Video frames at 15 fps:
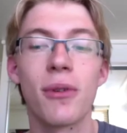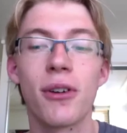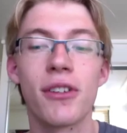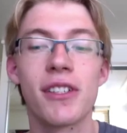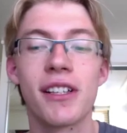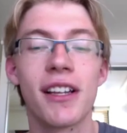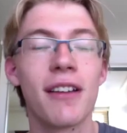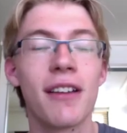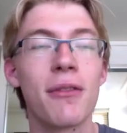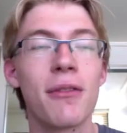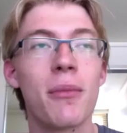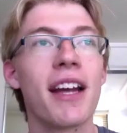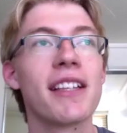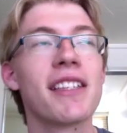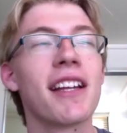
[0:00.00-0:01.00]
Godzilla. Everybody
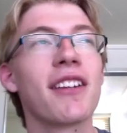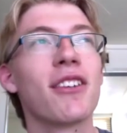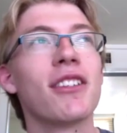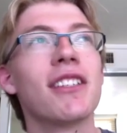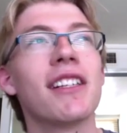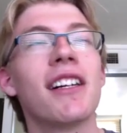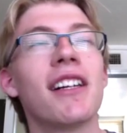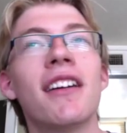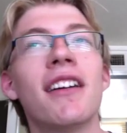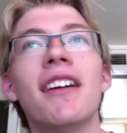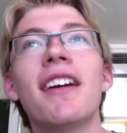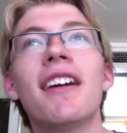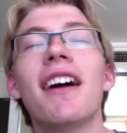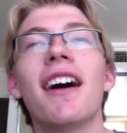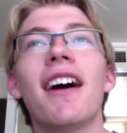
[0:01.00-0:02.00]
hates that Godzilla.
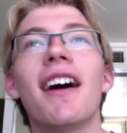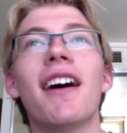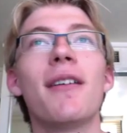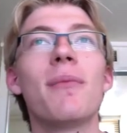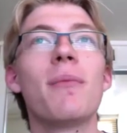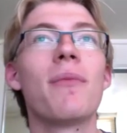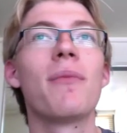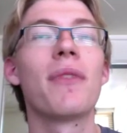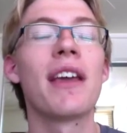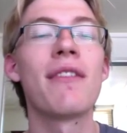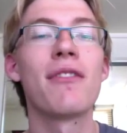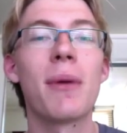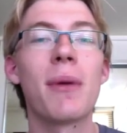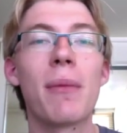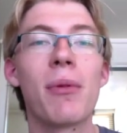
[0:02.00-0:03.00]

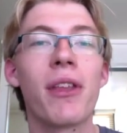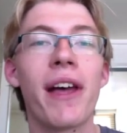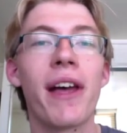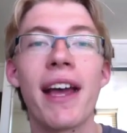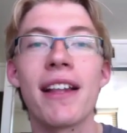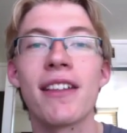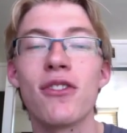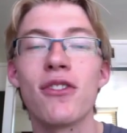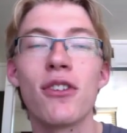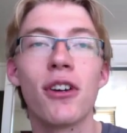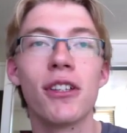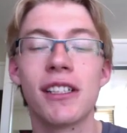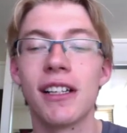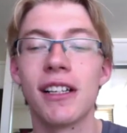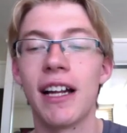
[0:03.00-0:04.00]
Even the people that hate the new
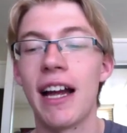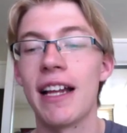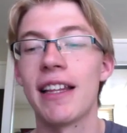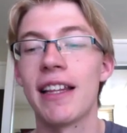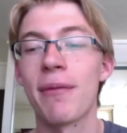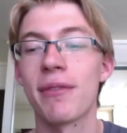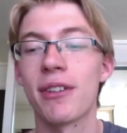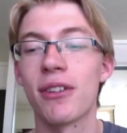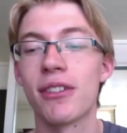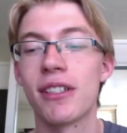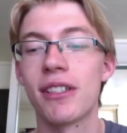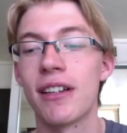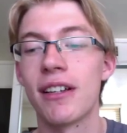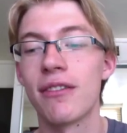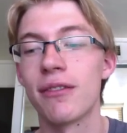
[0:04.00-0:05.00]
Godzilla hate that
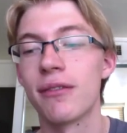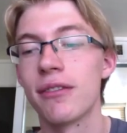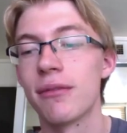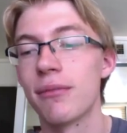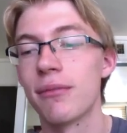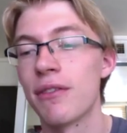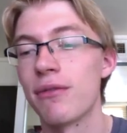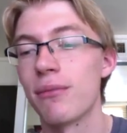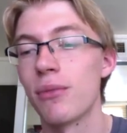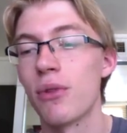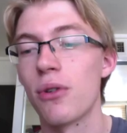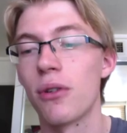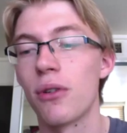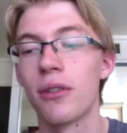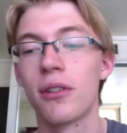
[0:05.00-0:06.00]
Godzilla even
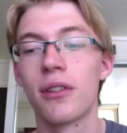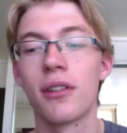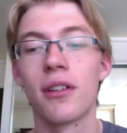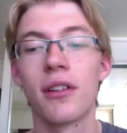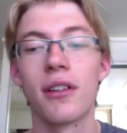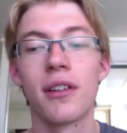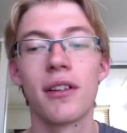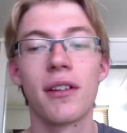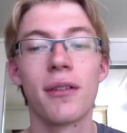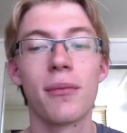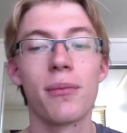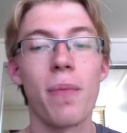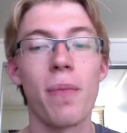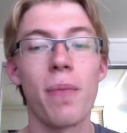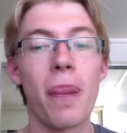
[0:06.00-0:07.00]
more.
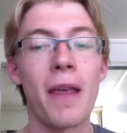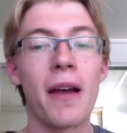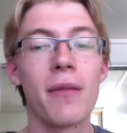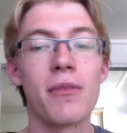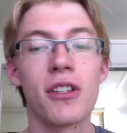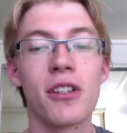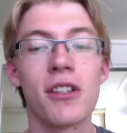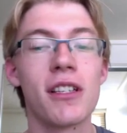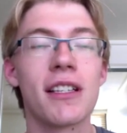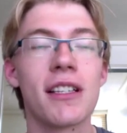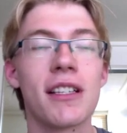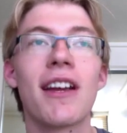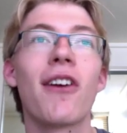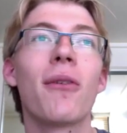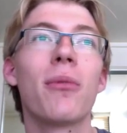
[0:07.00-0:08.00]
Just because it's a
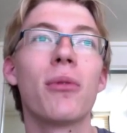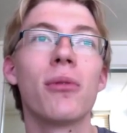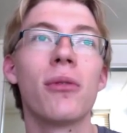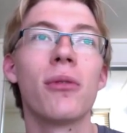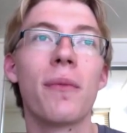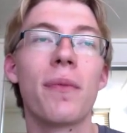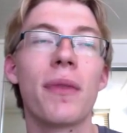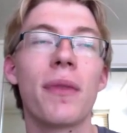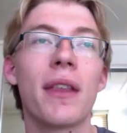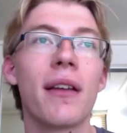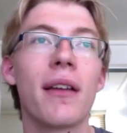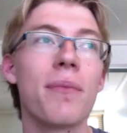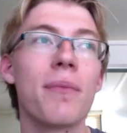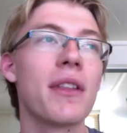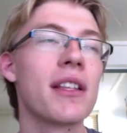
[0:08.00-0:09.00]
terrible.
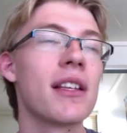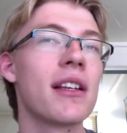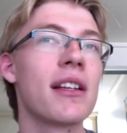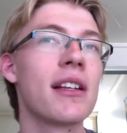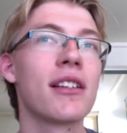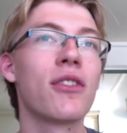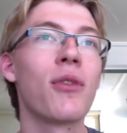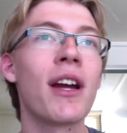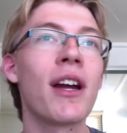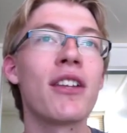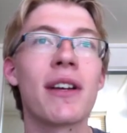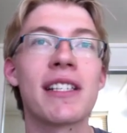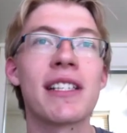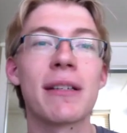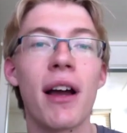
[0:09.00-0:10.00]
It's a great
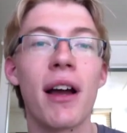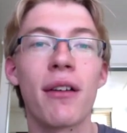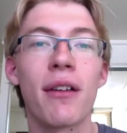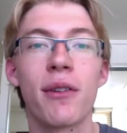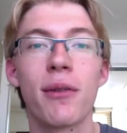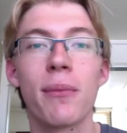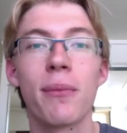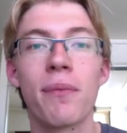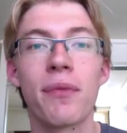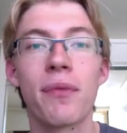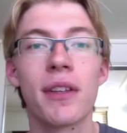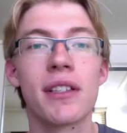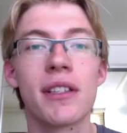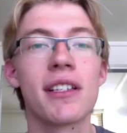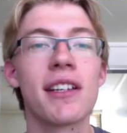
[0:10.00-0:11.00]
Jurassic Park film.
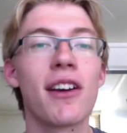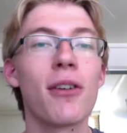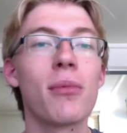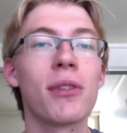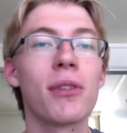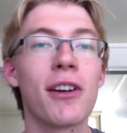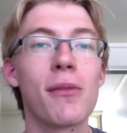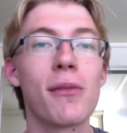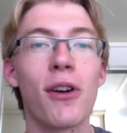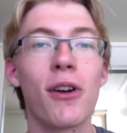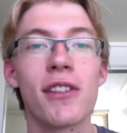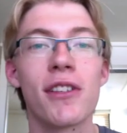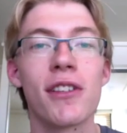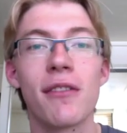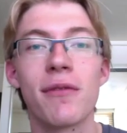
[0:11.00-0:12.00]
It's a terrible, terrible
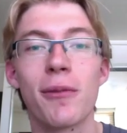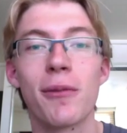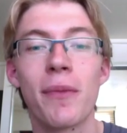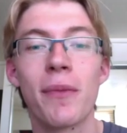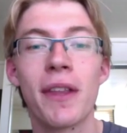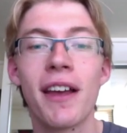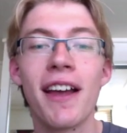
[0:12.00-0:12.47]
Godzilla film.